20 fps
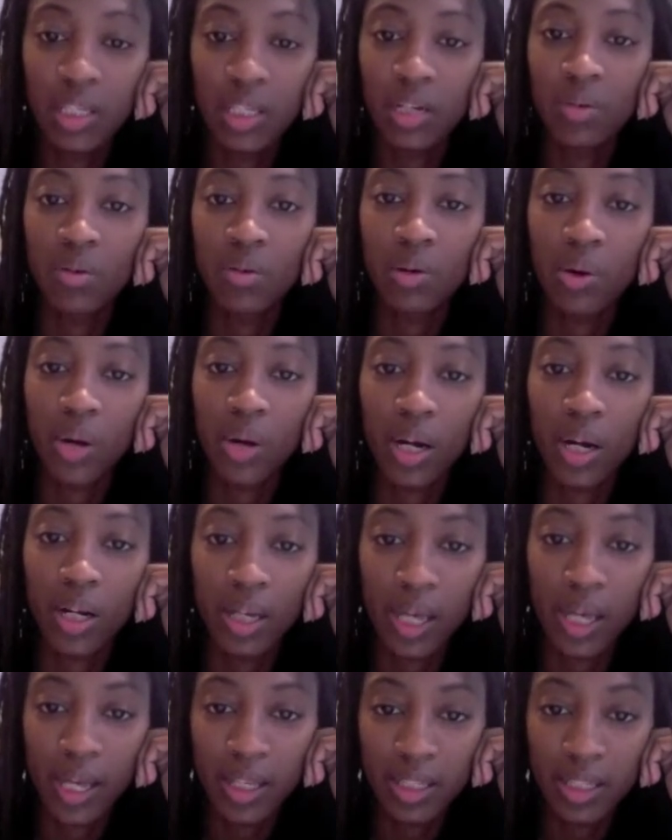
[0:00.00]
Did it require
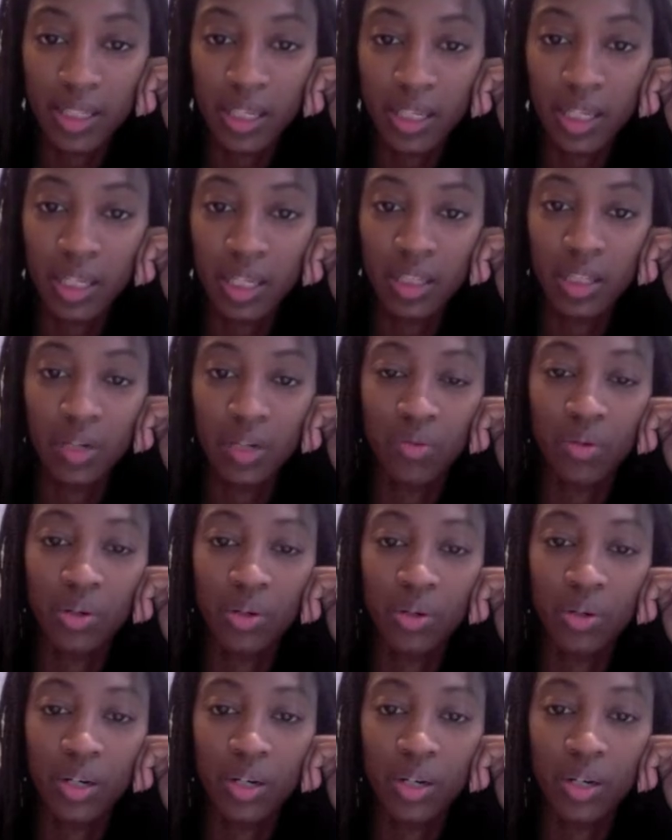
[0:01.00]
casting? Did it
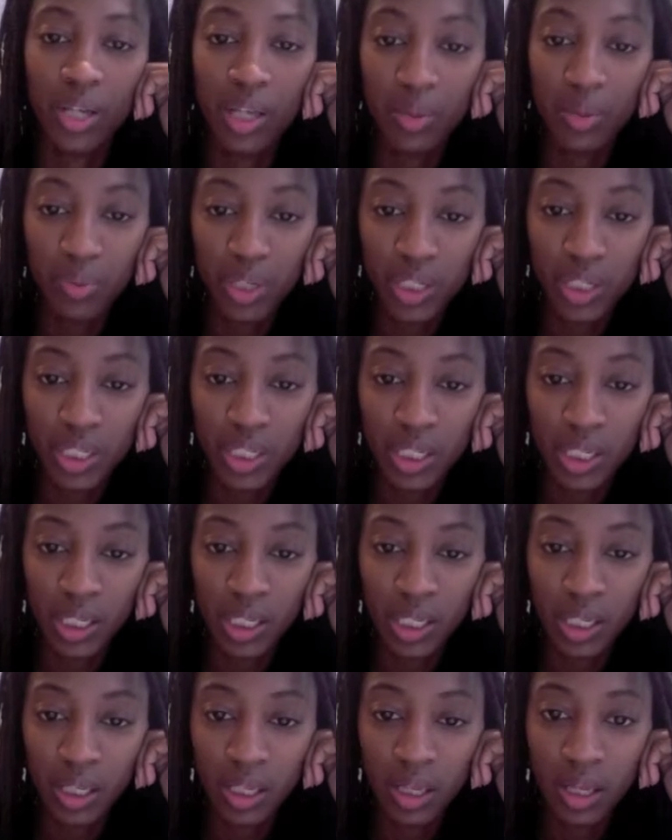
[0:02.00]
require
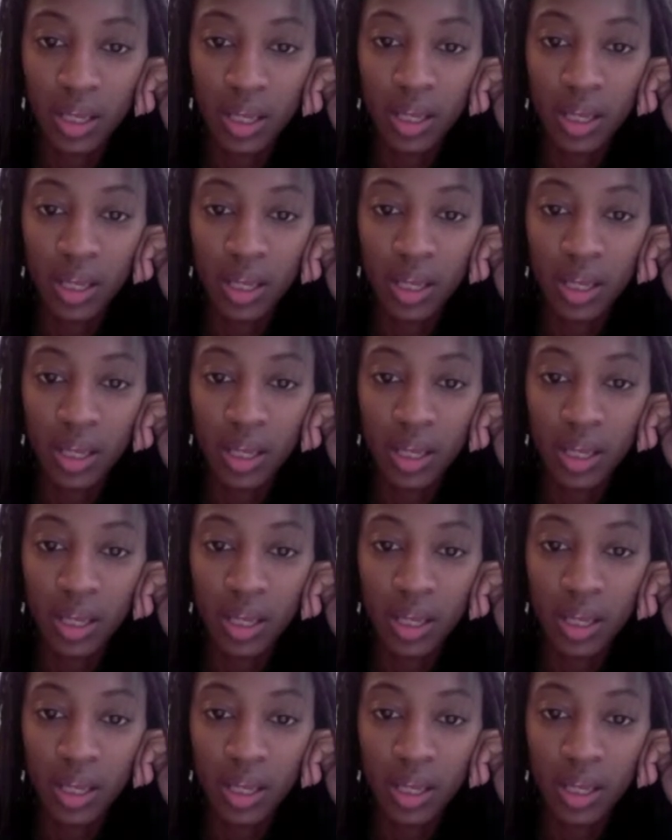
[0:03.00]
imaging?